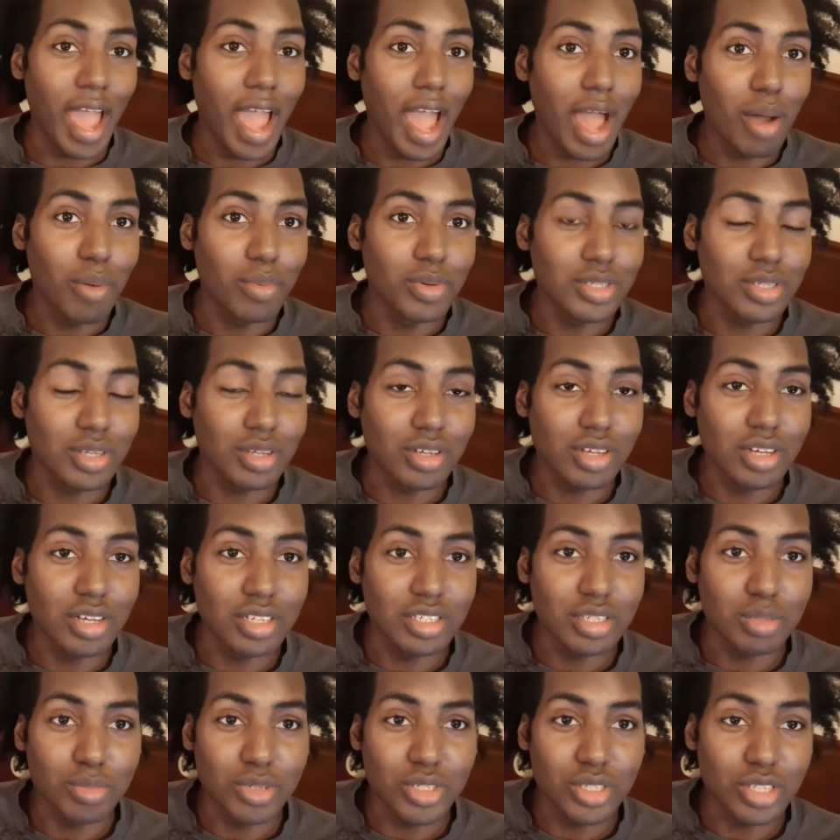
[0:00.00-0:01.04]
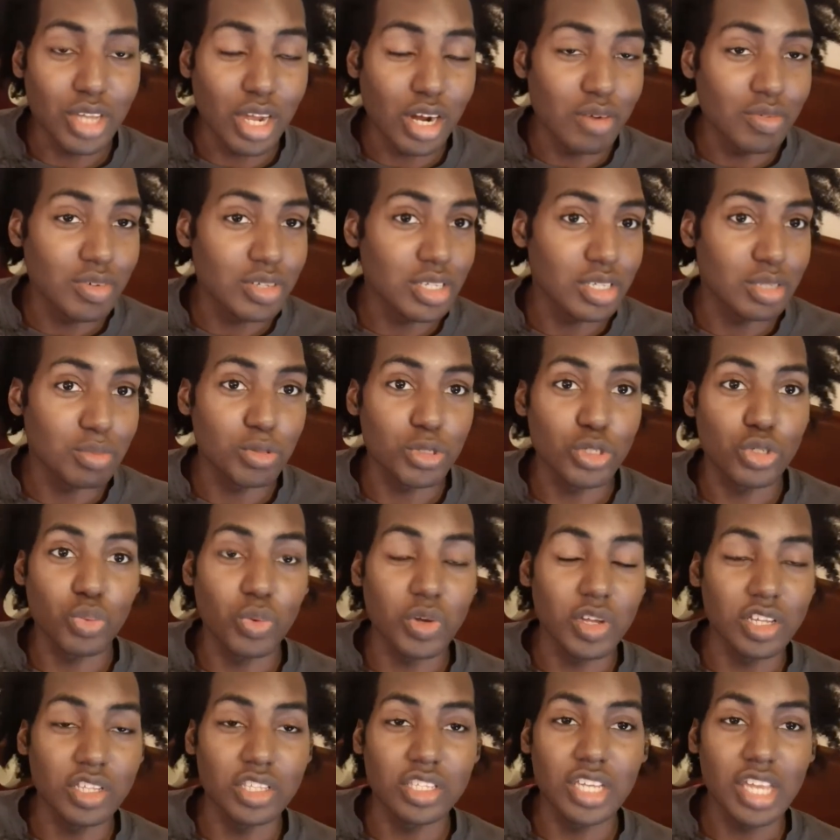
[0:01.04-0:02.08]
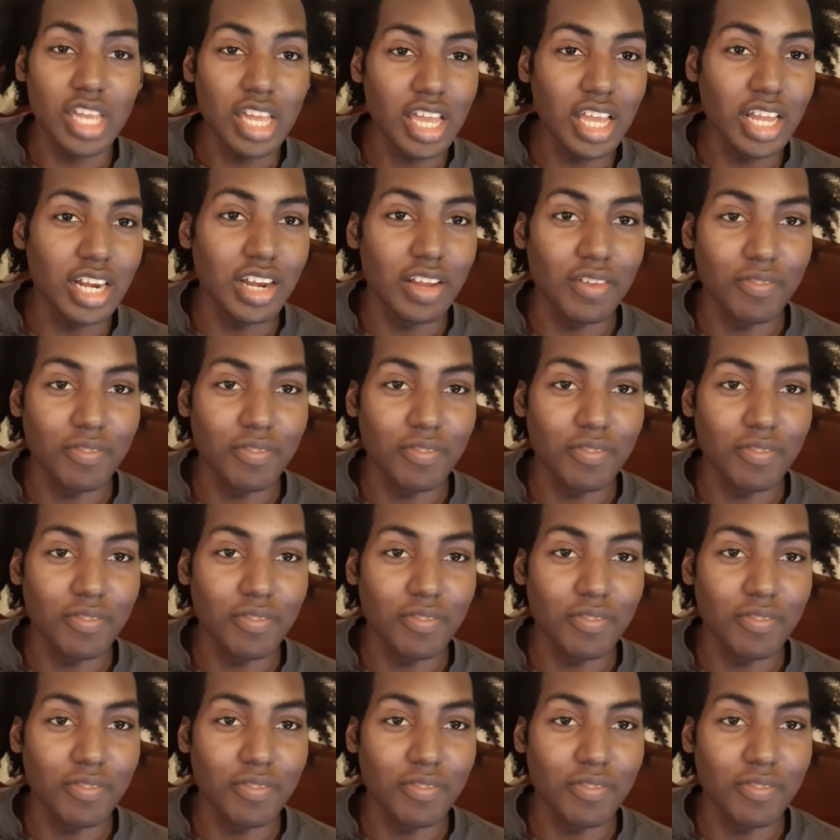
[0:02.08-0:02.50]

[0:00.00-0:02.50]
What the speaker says: hours of customer service is between 10